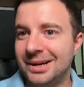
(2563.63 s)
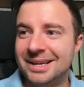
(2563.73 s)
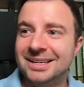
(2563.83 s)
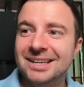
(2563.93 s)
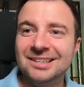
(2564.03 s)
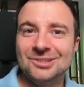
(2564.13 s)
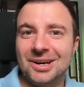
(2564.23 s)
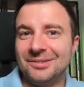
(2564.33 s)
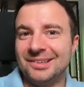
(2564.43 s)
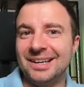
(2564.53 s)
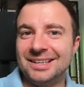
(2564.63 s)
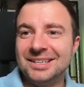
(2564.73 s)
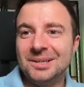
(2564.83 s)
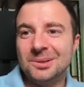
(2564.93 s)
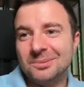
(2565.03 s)
right? traffic
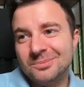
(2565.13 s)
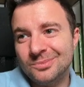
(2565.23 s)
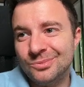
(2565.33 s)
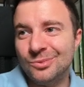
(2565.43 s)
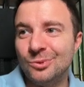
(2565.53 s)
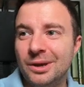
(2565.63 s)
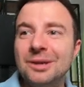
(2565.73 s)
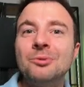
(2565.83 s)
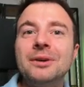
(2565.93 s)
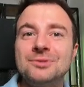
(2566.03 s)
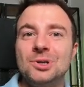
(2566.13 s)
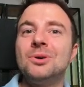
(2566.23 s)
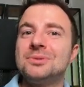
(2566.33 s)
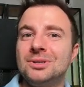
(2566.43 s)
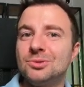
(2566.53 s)
that we we've
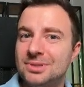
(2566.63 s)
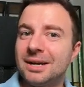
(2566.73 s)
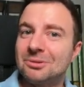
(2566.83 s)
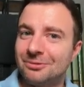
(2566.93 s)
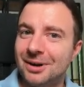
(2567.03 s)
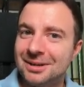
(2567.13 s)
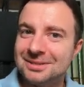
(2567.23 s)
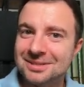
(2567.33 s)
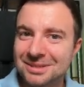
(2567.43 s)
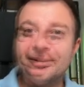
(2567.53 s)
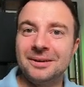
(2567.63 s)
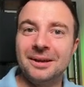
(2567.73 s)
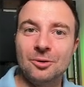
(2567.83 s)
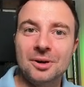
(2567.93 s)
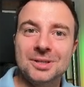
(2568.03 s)
chosen to sacrifice
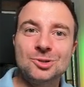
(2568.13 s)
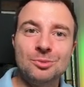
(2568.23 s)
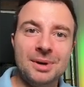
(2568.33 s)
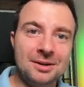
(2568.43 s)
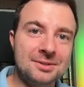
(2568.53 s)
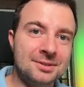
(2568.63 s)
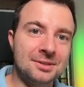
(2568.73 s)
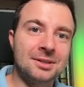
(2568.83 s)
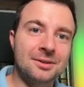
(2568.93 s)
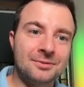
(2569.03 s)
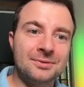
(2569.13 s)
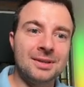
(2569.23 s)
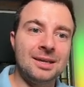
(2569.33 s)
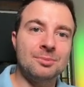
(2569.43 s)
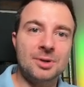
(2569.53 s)
in order to better serve
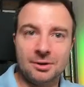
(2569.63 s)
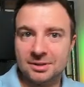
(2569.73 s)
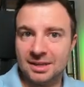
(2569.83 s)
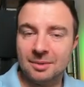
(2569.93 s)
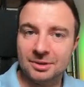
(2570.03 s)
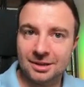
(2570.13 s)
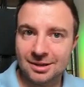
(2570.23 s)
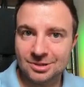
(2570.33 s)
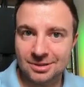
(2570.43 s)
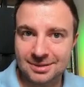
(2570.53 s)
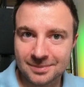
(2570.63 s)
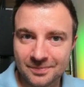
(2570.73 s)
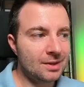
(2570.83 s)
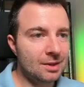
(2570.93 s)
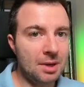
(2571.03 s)
the priority applications?
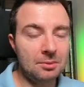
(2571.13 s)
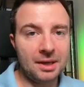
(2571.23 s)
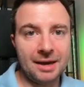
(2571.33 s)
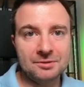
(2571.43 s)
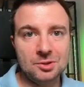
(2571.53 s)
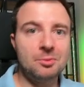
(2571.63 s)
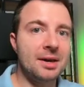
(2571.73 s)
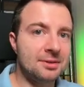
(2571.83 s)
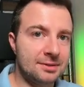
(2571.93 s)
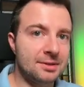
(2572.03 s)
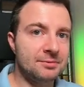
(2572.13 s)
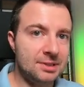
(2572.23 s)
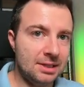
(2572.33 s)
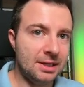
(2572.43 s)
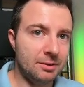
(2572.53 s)
Well, we have two methods of
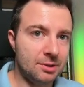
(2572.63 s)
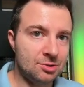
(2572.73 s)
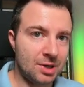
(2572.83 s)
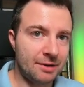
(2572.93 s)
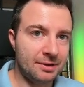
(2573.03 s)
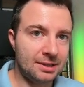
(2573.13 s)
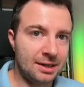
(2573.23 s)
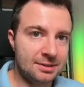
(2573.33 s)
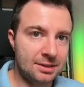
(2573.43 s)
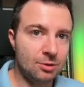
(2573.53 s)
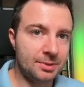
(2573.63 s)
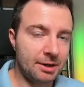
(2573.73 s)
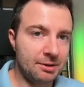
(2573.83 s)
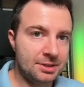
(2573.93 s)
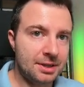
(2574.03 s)
dealing with traffic that is low
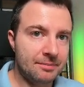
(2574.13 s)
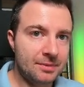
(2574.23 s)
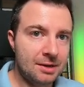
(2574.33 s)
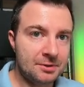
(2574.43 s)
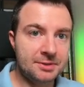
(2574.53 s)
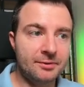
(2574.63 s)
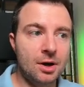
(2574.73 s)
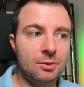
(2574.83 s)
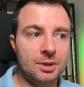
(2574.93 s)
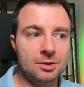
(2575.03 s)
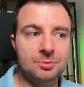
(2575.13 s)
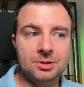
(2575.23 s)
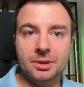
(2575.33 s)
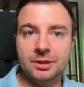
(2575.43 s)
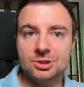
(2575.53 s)
priority. First of all, we could be
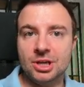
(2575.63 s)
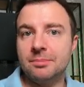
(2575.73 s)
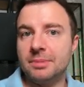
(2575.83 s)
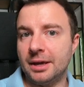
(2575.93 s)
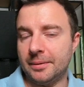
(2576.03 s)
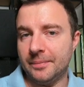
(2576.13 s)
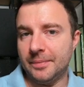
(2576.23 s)
doing shaping.